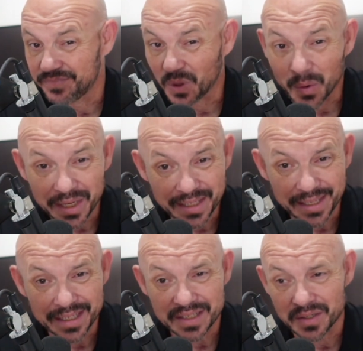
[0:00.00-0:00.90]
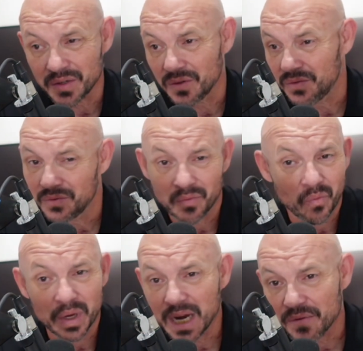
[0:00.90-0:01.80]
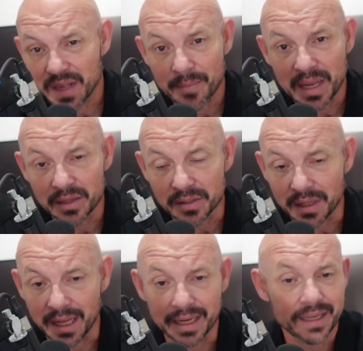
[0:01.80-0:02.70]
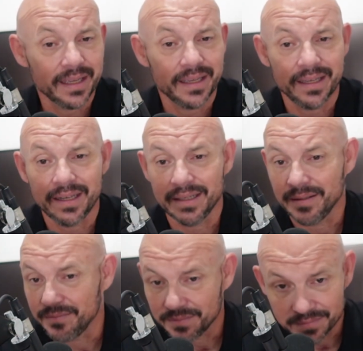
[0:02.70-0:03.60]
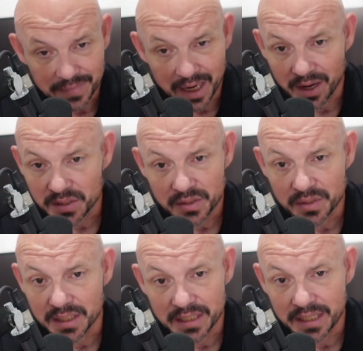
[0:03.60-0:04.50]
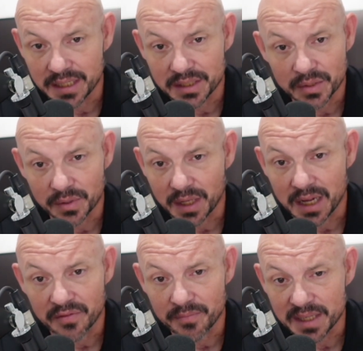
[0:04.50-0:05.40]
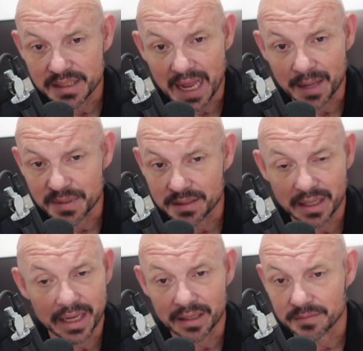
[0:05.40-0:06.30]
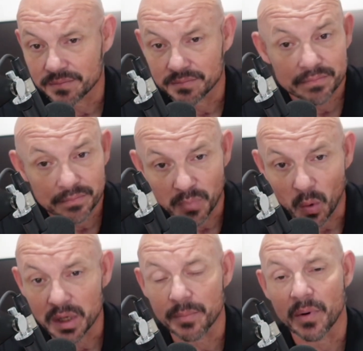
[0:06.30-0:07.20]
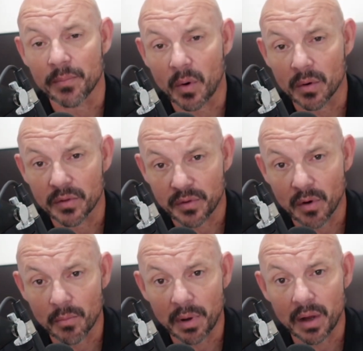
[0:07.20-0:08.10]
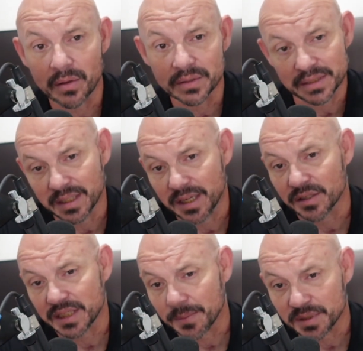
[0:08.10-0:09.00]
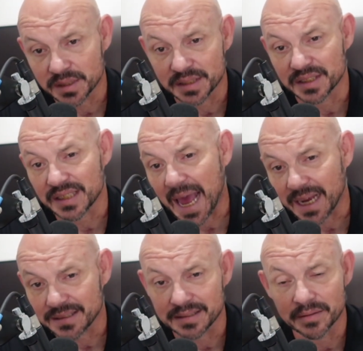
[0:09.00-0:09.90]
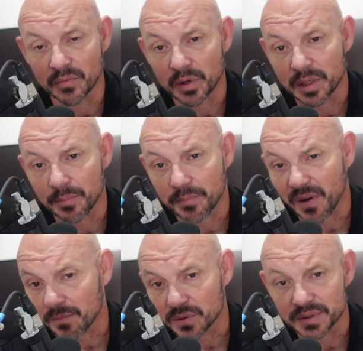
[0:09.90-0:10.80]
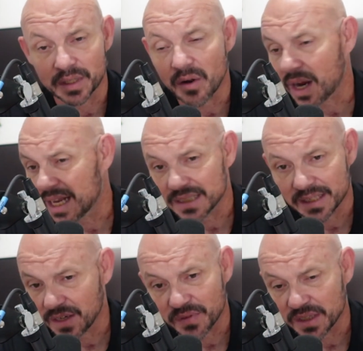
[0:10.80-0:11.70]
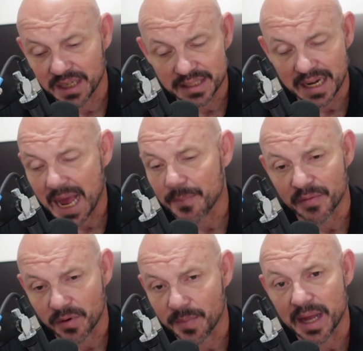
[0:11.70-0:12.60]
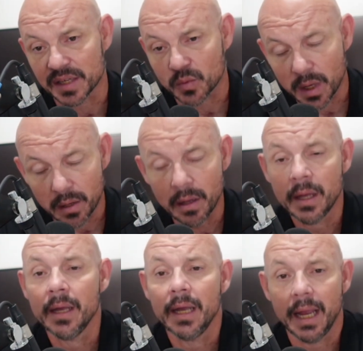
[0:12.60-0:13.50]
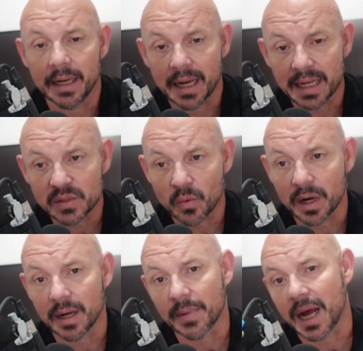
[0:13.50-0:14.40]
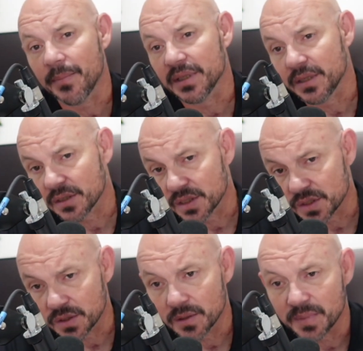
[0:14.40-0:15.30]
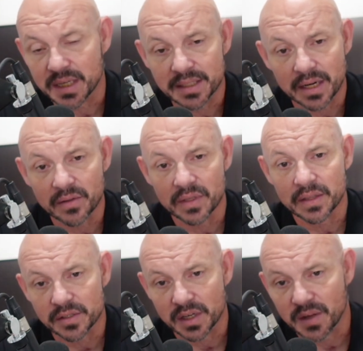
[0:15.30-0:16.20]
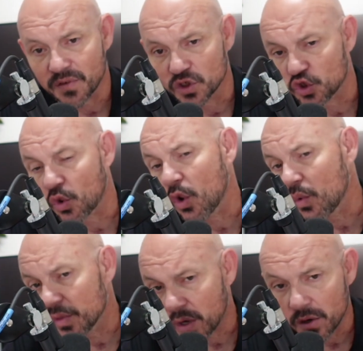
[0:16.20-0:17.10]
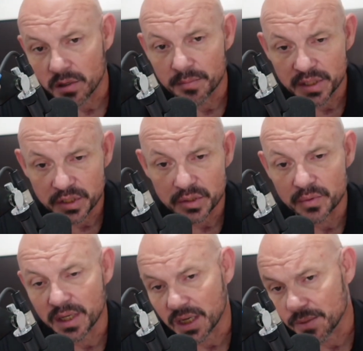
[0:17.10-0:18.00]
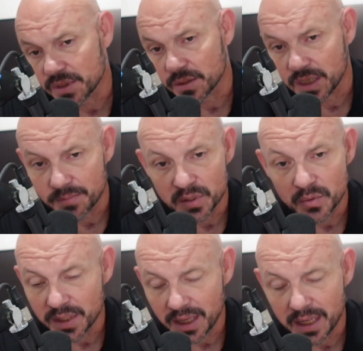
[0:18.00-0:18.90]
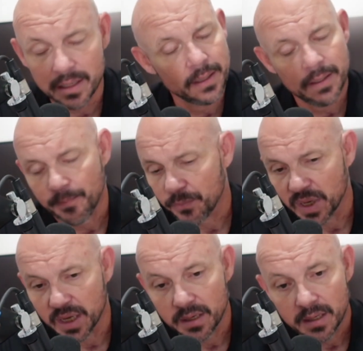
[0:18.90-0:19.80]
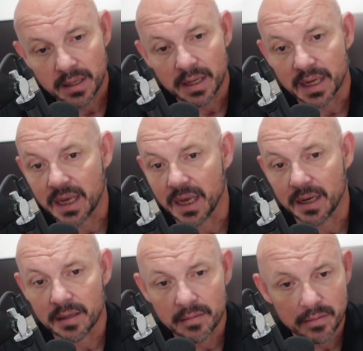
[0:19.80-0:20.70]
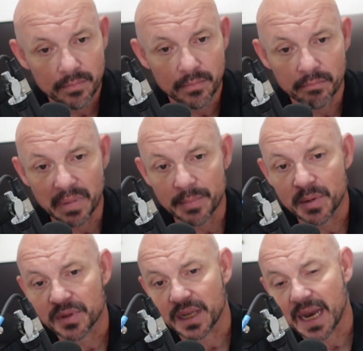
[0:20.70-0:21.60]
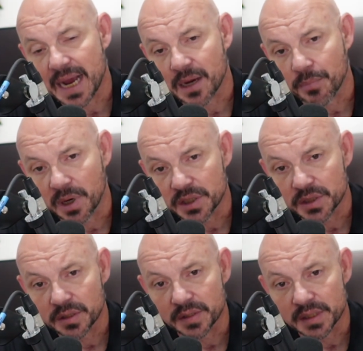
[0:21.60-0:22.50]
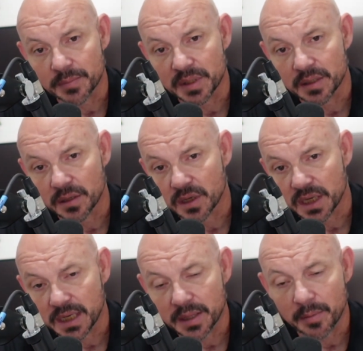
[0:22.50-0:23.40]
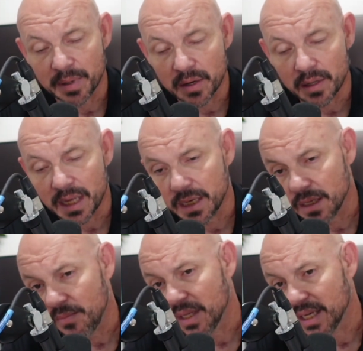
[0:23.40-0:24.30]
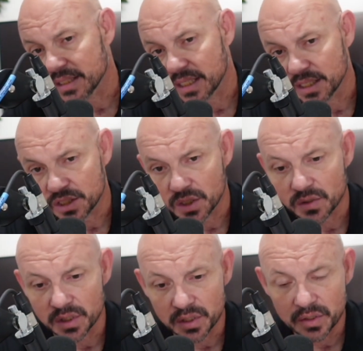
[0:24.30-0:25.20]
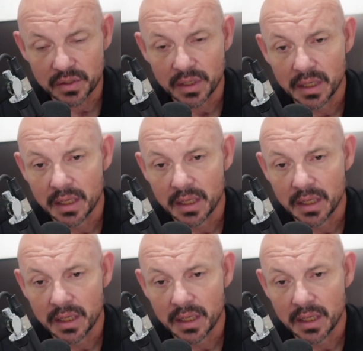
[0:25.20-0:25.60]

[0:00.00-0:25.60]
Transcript: throw it in the end zone, whatever that may look like. It also could lead into a lot of mishaps, like poorly thrown balls and interceptions and sacks and really fumbles, and all kinds of different things could happen from that as well. And that's where I'm a little concerned, because I don't think there's enough control with Gardner Minshew when it comes to him doing that. But again, maybe with the lack of pressure and someone looking down the barrel at him and it's his show to do,